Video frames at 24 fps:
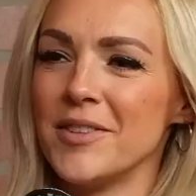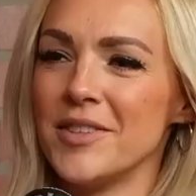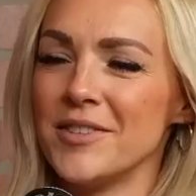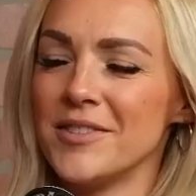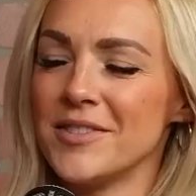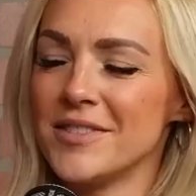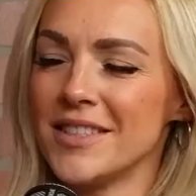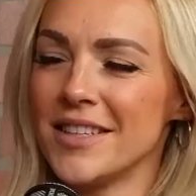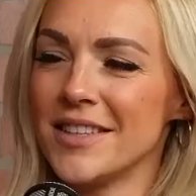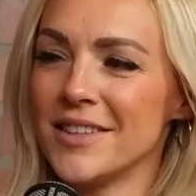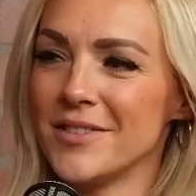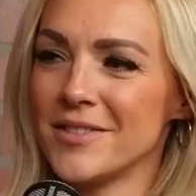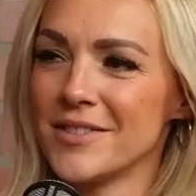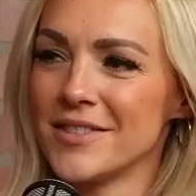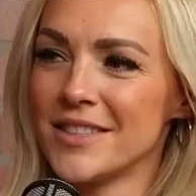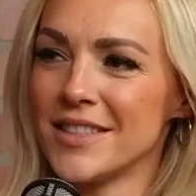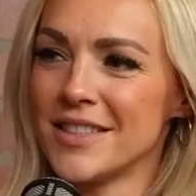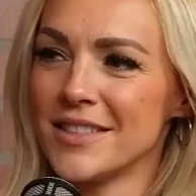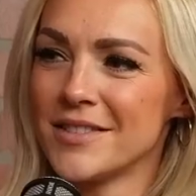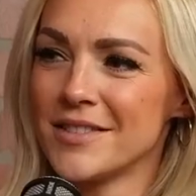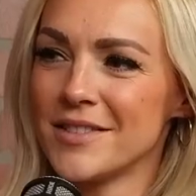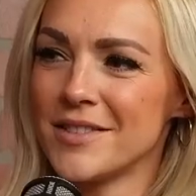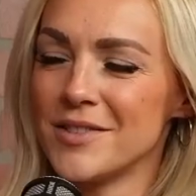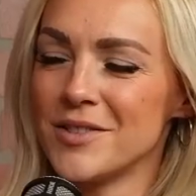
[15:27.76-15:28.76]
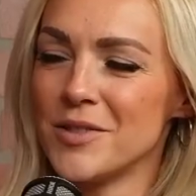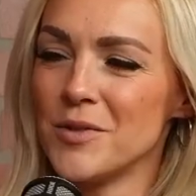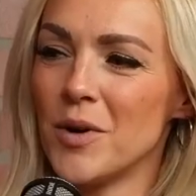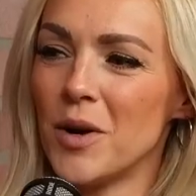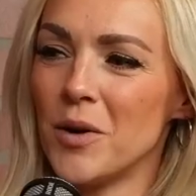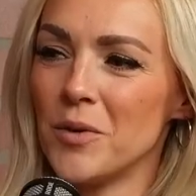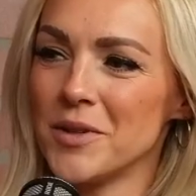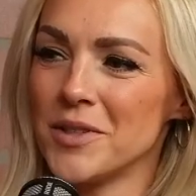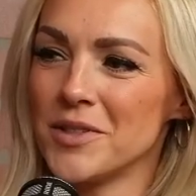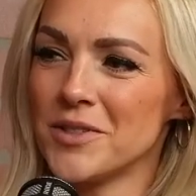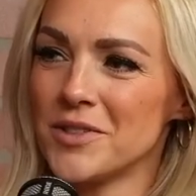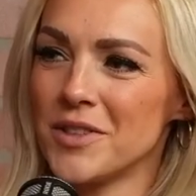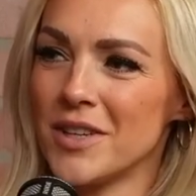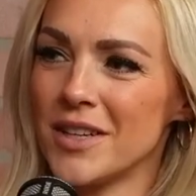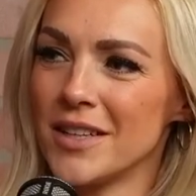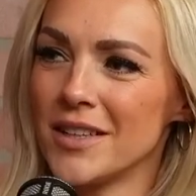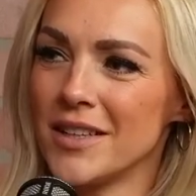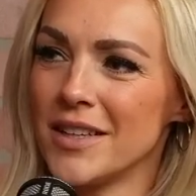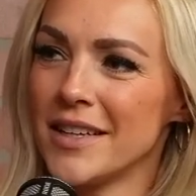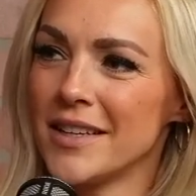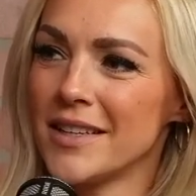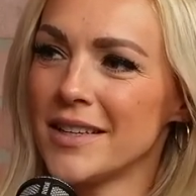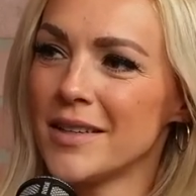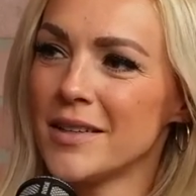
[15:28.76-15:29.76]
you say those things because you always try to
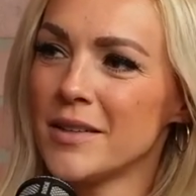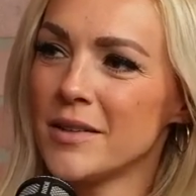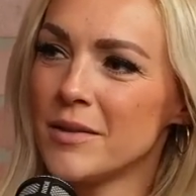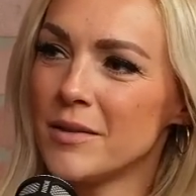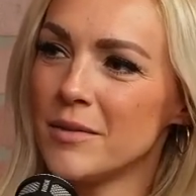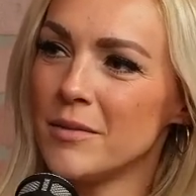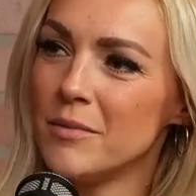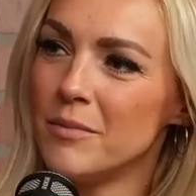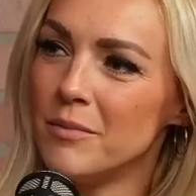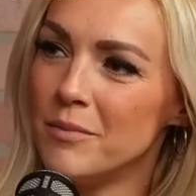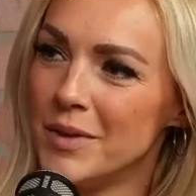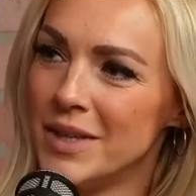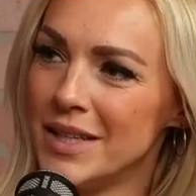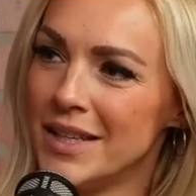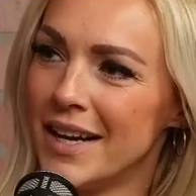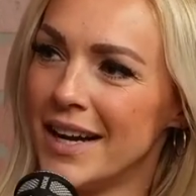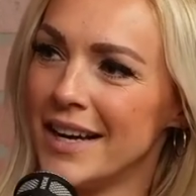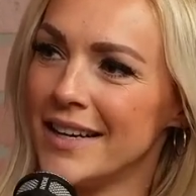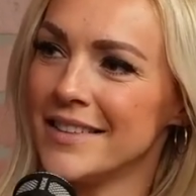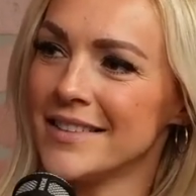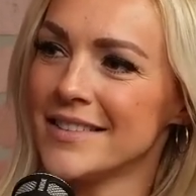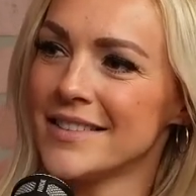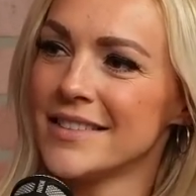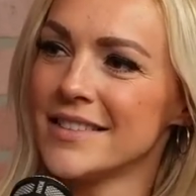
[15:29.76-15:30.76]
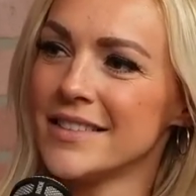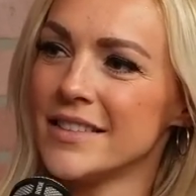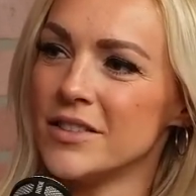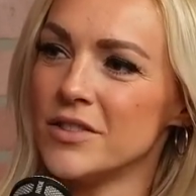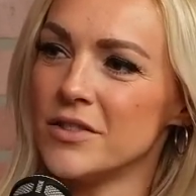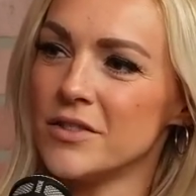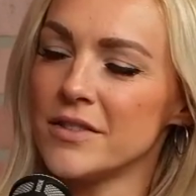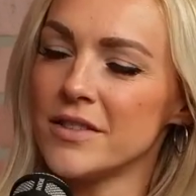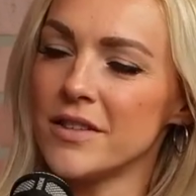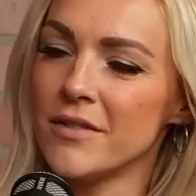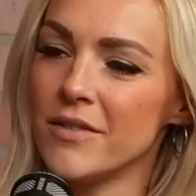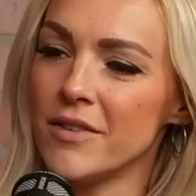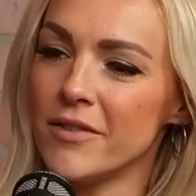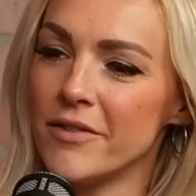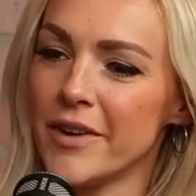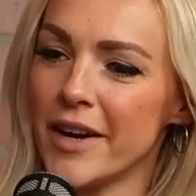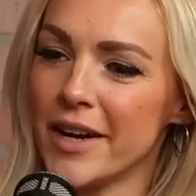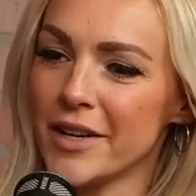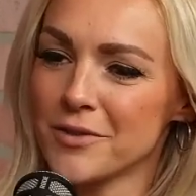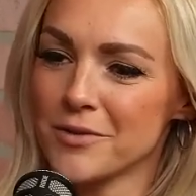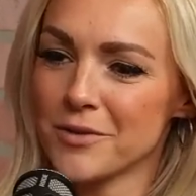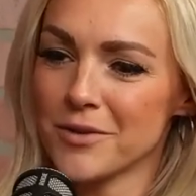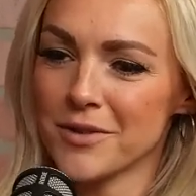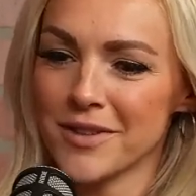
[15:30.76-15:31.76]
like be nice and just give the
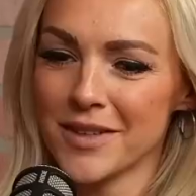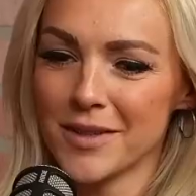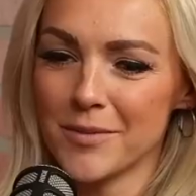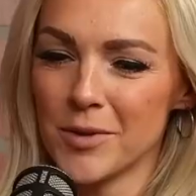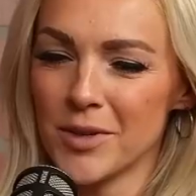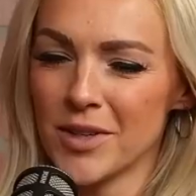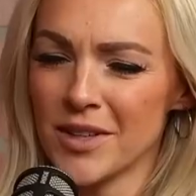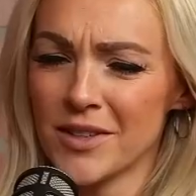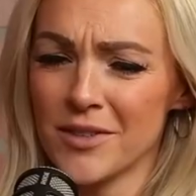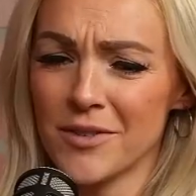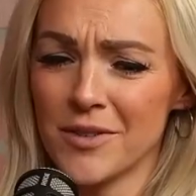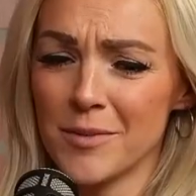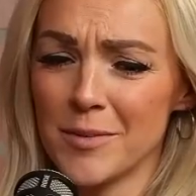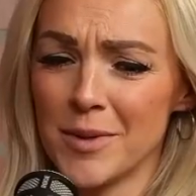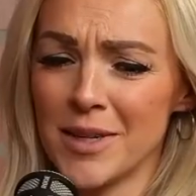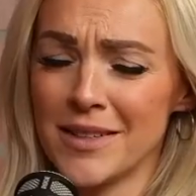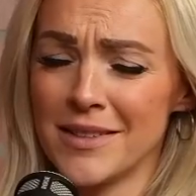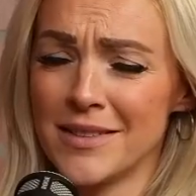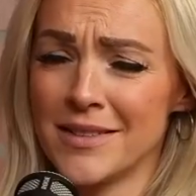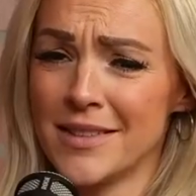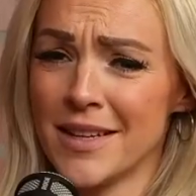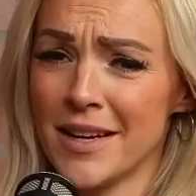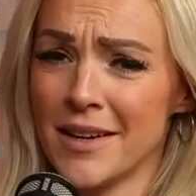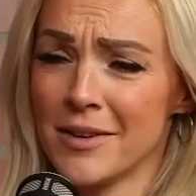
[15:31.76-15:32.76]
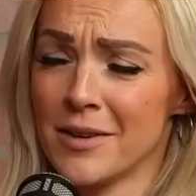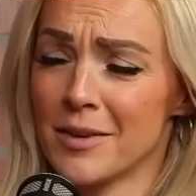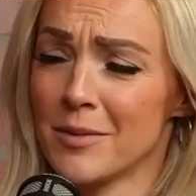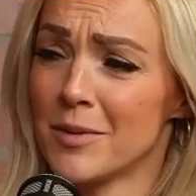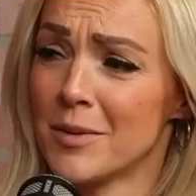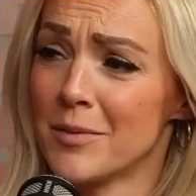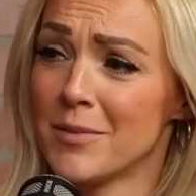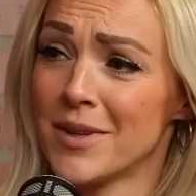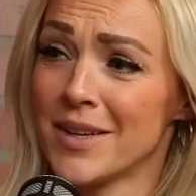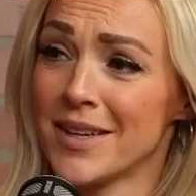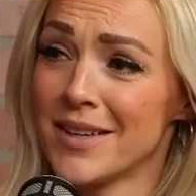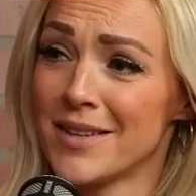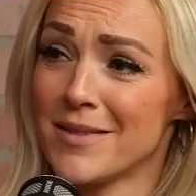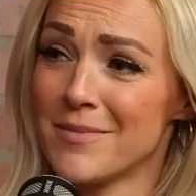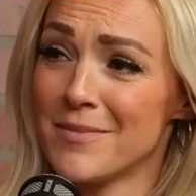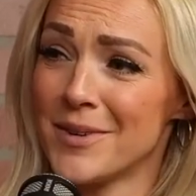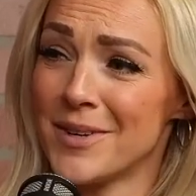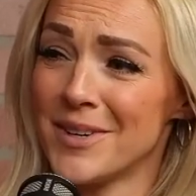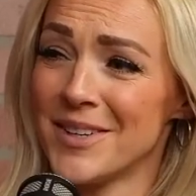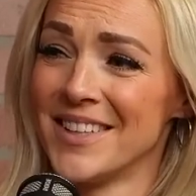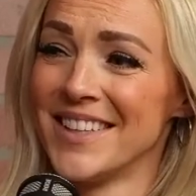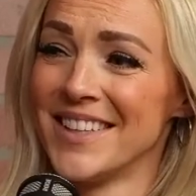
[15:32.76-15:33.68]
factual thing. Be like, no, he made a terrible play on the ball.